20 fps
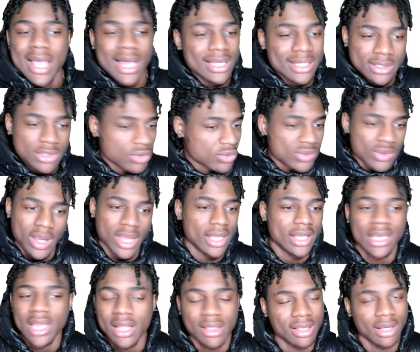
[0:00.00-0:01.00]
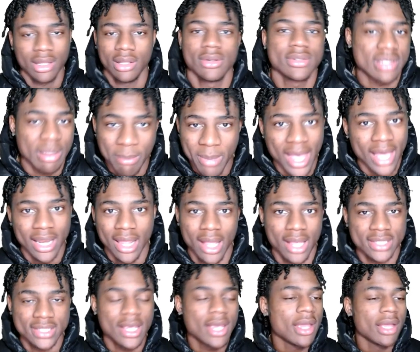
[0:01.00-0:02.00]
Alex Caruso ain't nothing close to
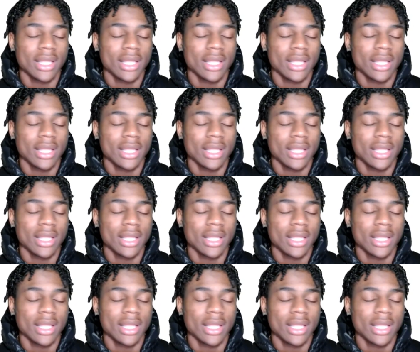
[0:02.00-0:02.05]
badass.